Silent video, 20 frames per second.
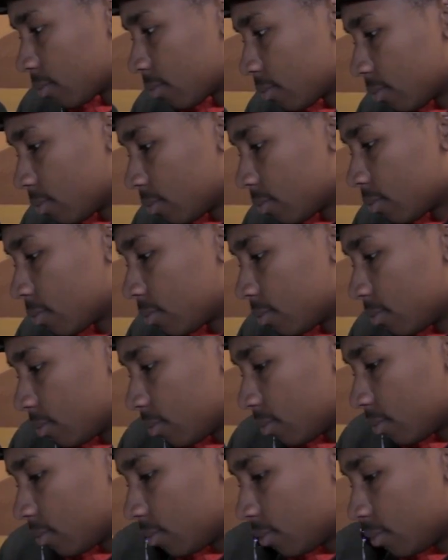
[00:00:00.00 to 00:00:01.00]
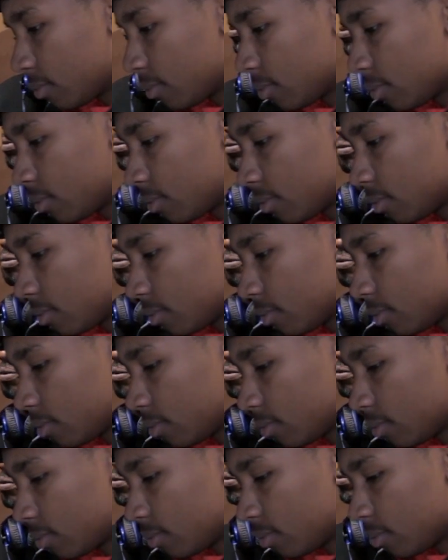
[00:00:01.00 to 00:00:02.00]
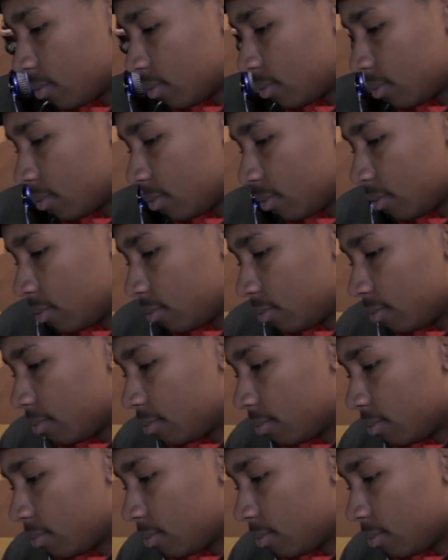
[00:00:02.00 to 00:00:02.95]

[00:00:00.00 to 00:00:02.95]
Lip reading: (not speaking)